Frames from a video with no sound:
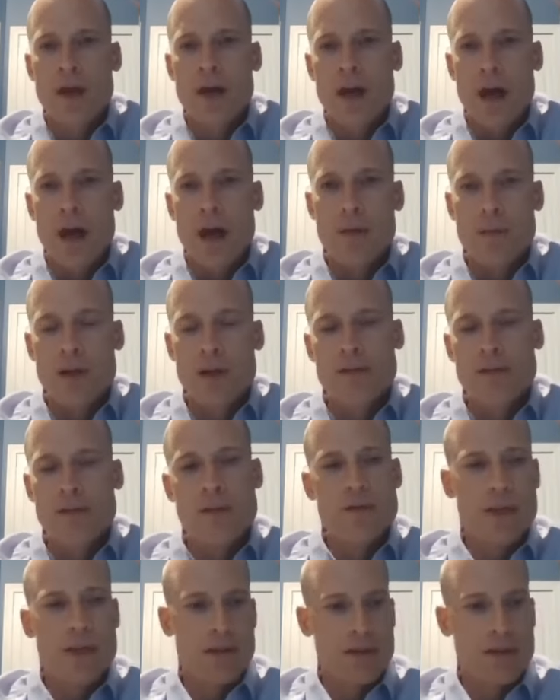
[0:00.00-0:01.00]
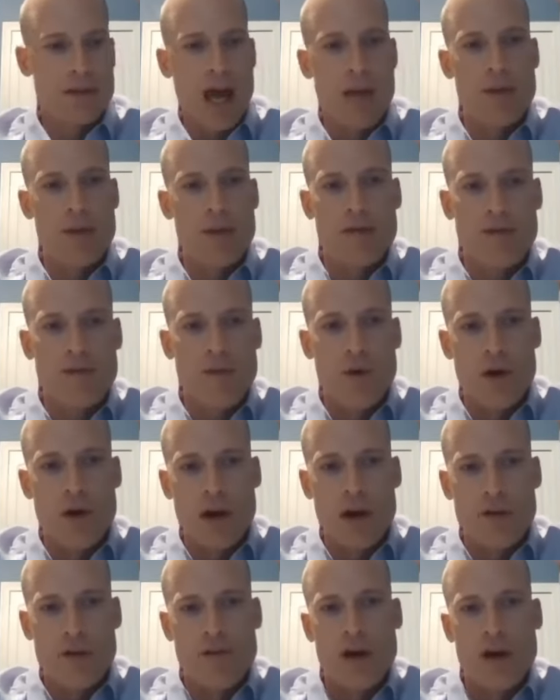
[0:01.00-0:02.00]
But in terms of the timing for
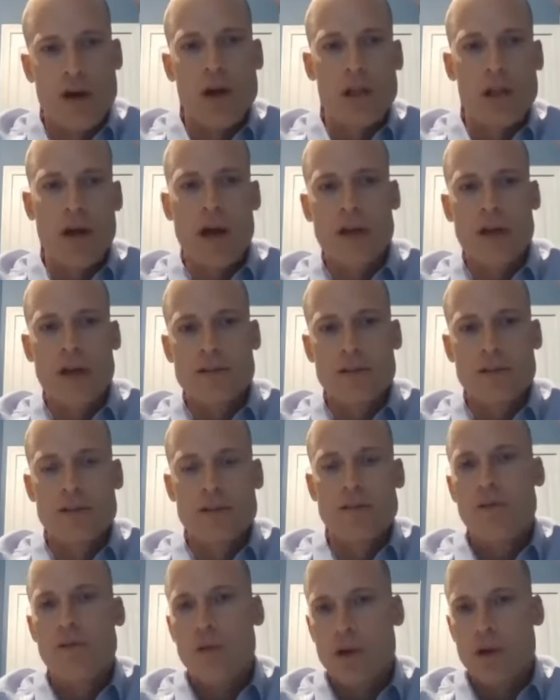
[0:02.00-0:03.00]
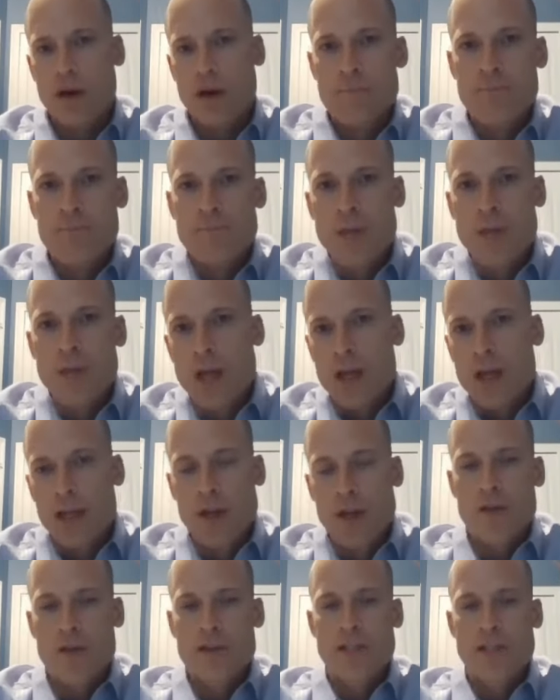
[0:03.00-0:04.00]
how long it's good for,
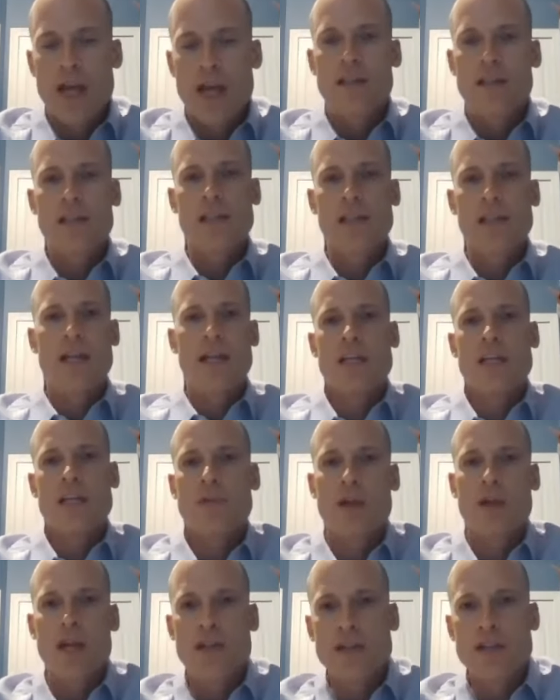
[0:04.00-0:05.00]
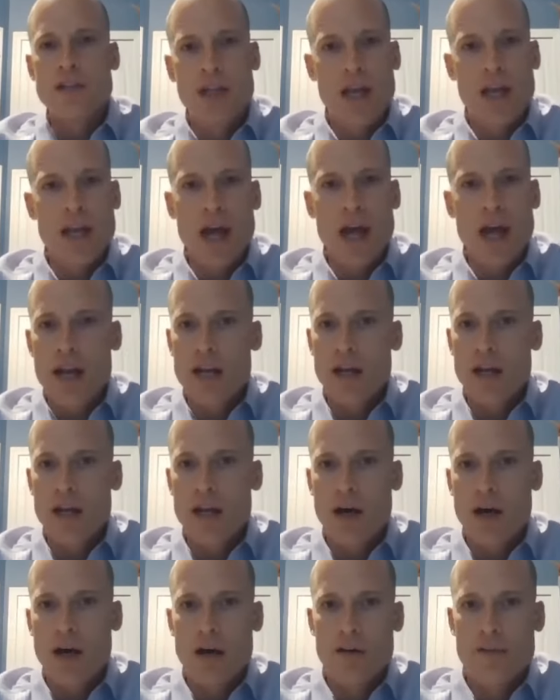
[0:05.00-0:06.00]
there's technically an expiration date on it
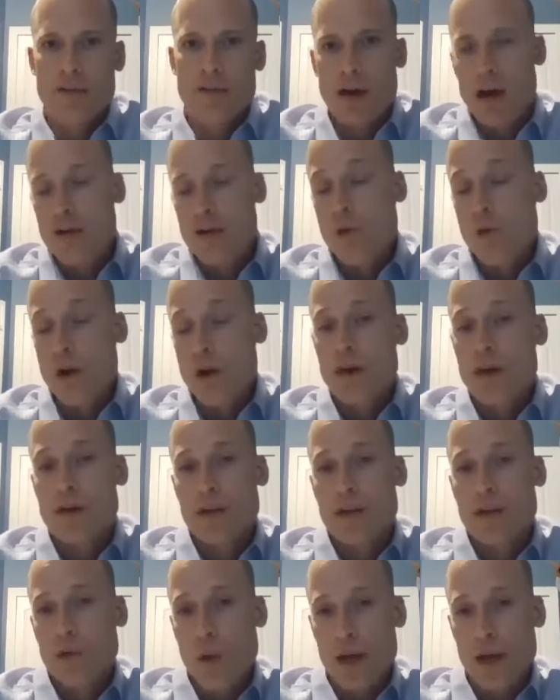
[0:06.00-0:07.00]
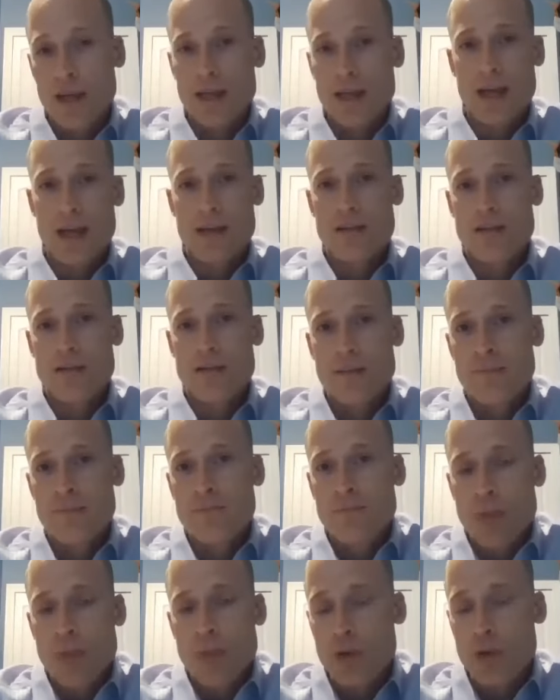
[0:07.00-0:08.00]
of 120 days.
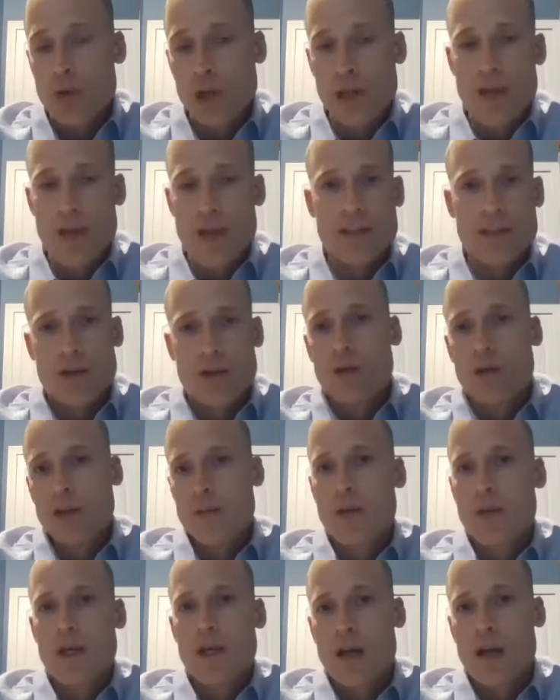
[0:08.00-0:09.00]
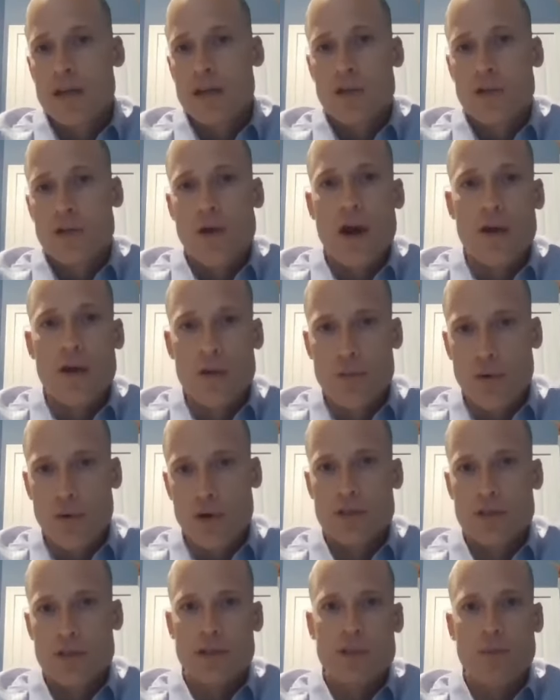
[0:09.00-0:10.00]
And really that's only because credit
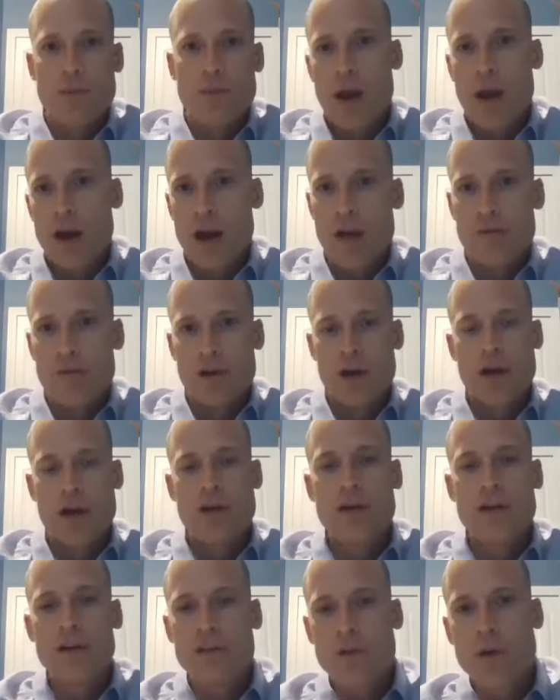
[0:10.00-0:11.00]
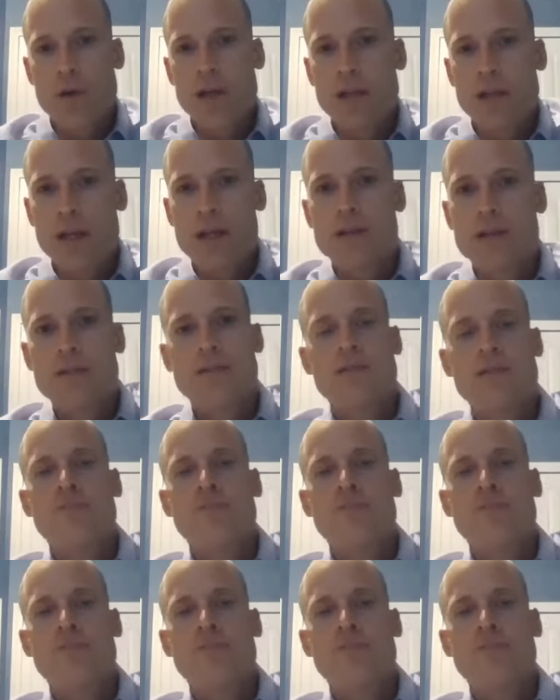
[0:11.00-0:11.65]
reports expire after 120 days.